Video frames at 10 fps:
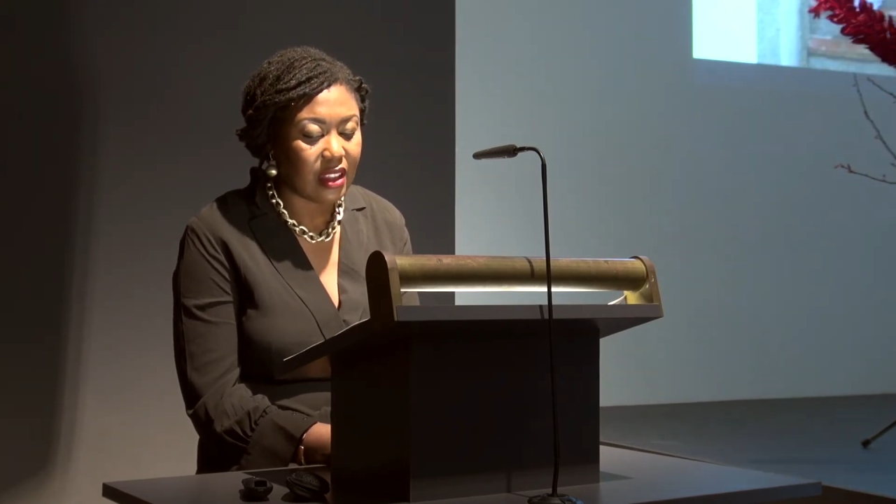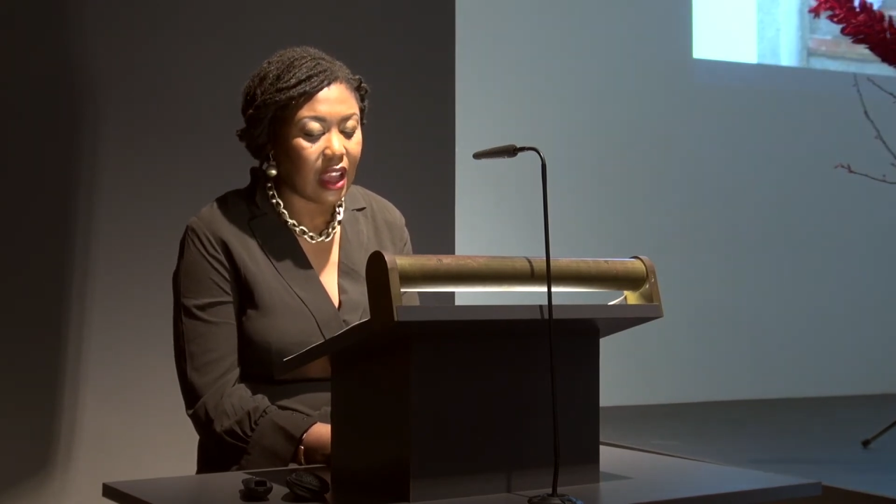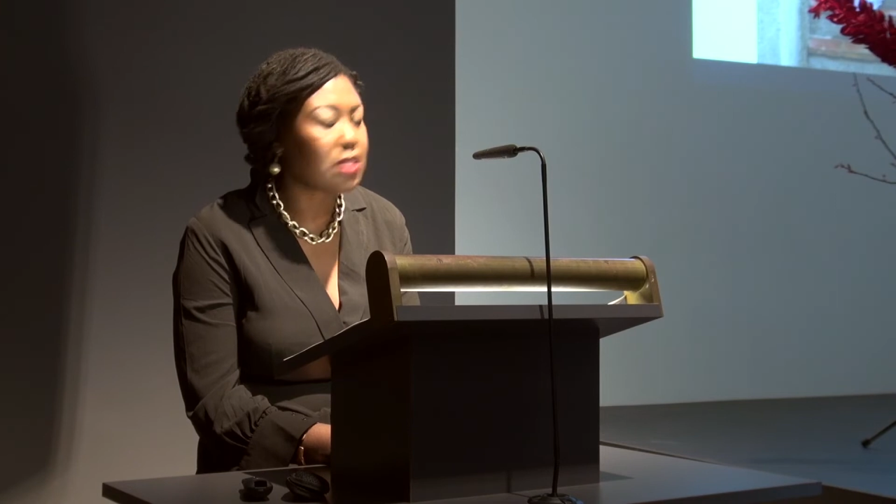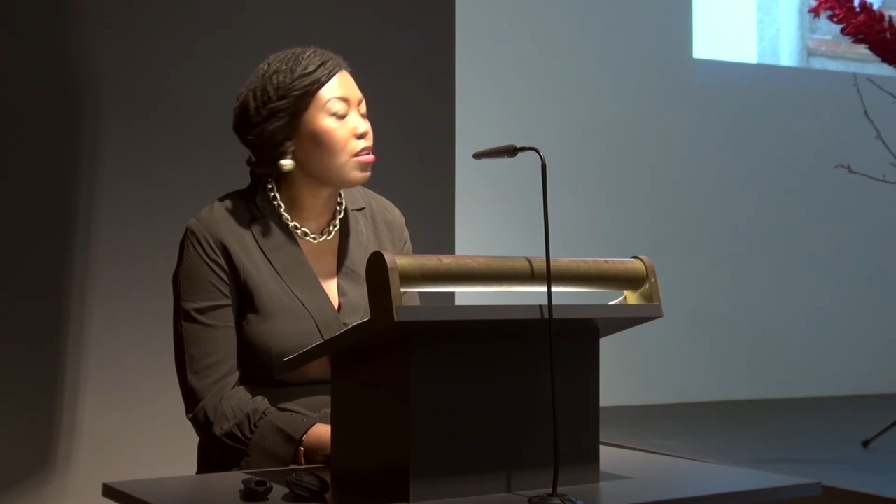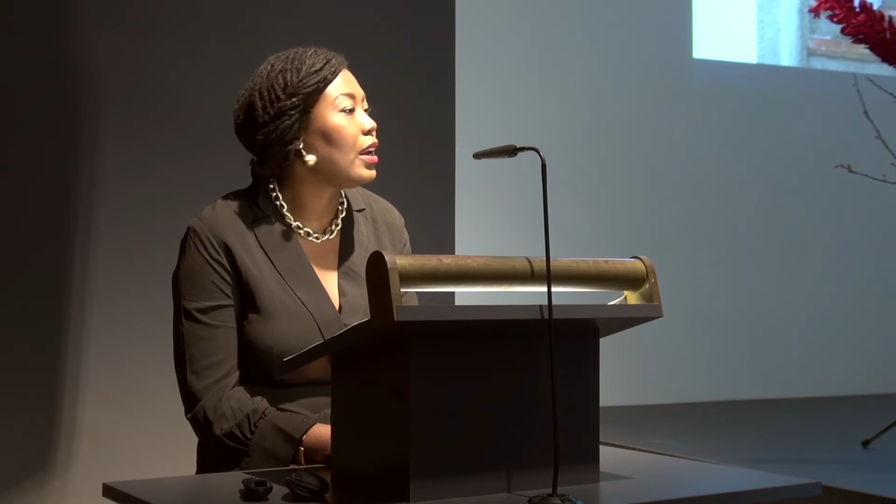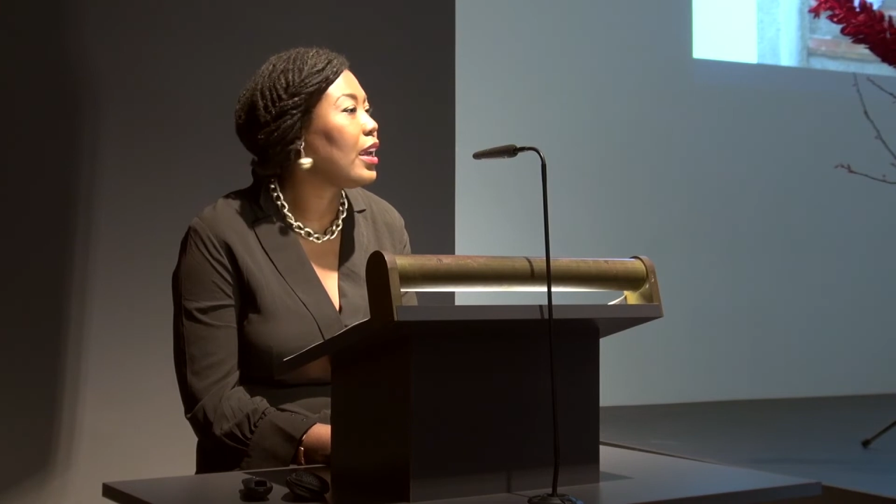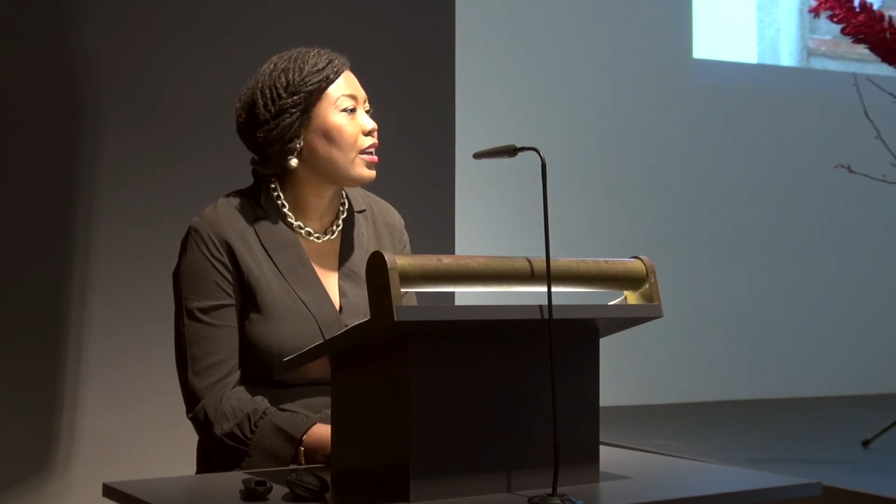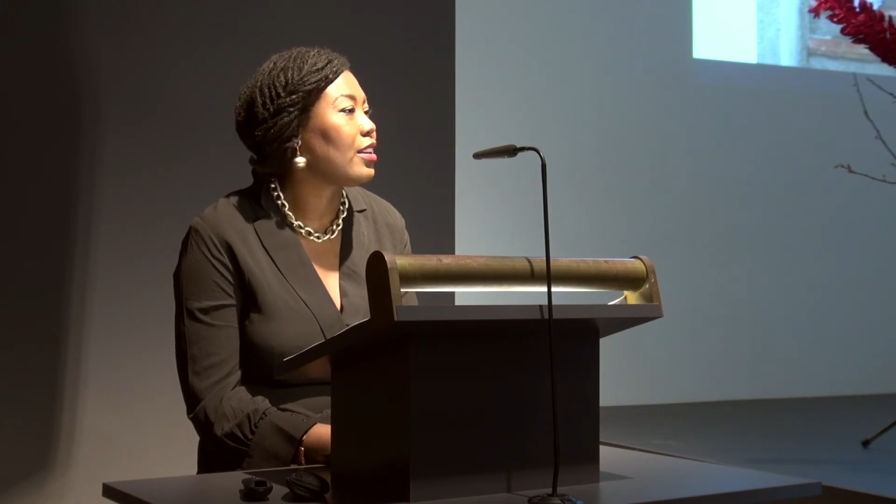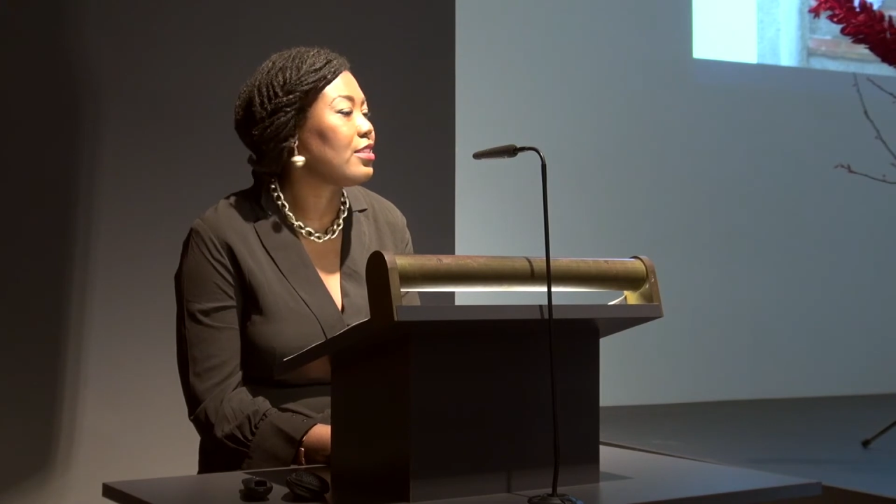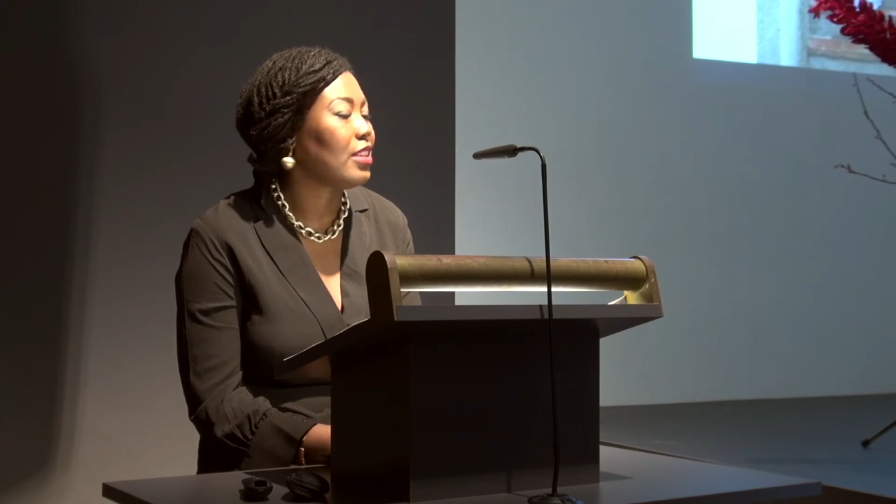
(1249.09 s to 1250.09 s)
as a
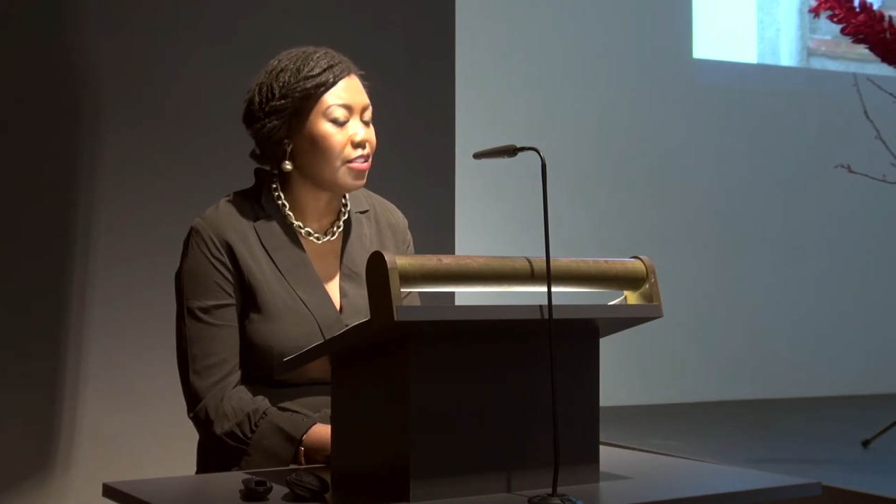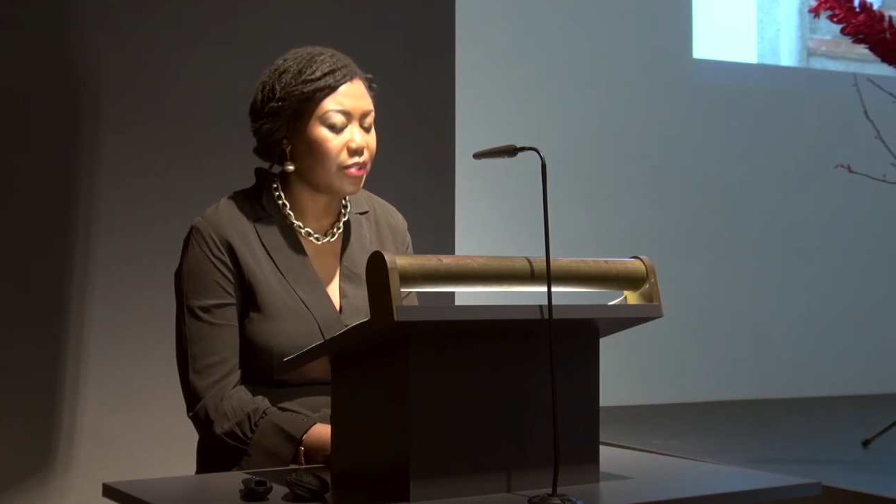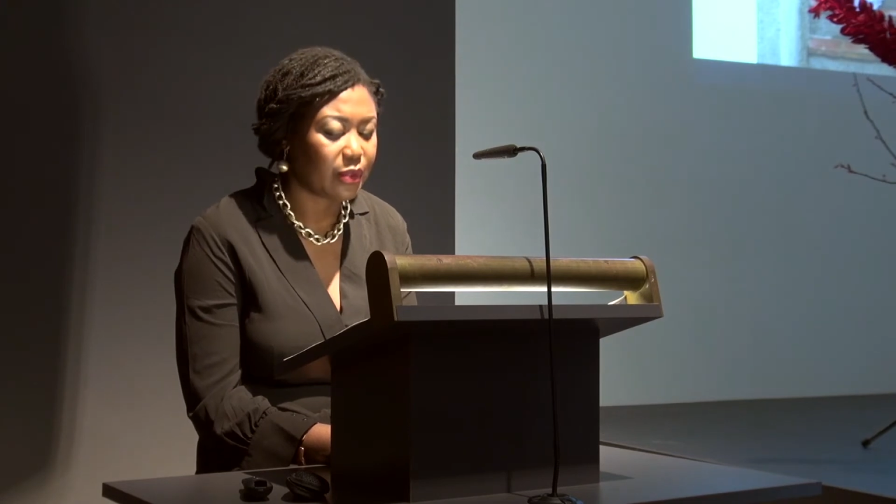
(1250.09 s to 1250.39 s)
legacy.